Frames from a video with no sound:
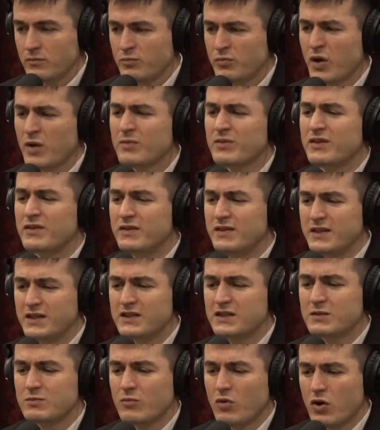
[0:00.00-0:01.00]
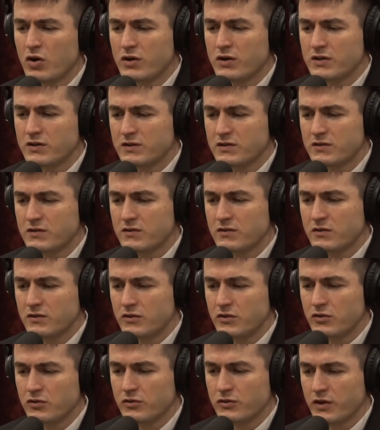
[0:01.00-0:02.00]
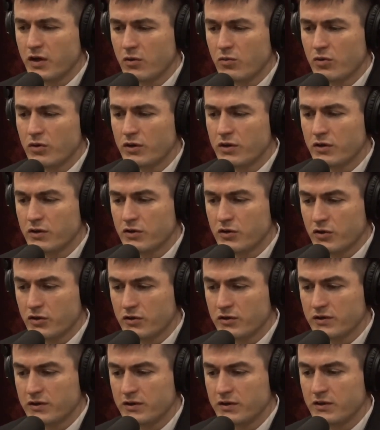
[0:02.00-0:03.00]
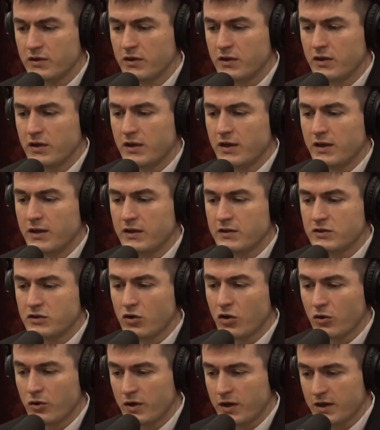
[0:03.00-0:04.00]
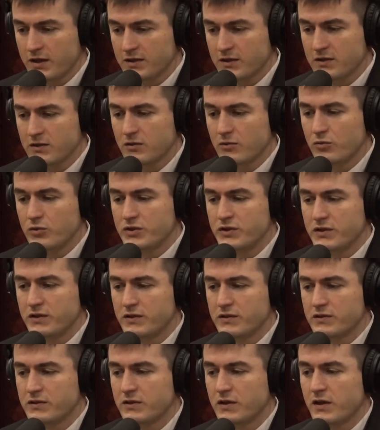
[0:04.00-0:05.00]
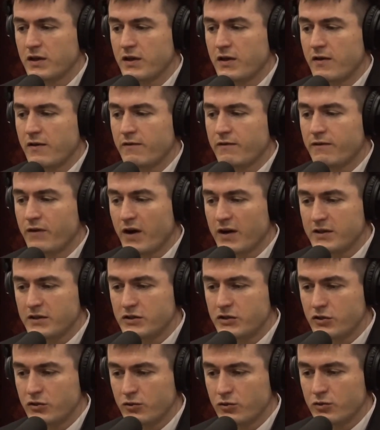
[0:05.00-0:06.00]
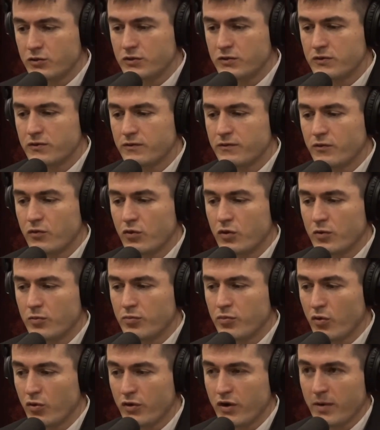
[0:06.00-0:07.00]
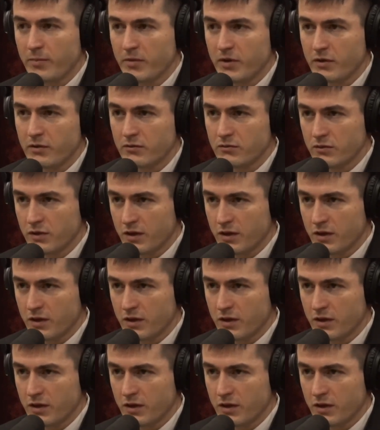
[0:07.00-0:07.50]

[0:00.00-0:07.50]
probably the smartest neural network currently, is Codex, which is fine-tuned for programming.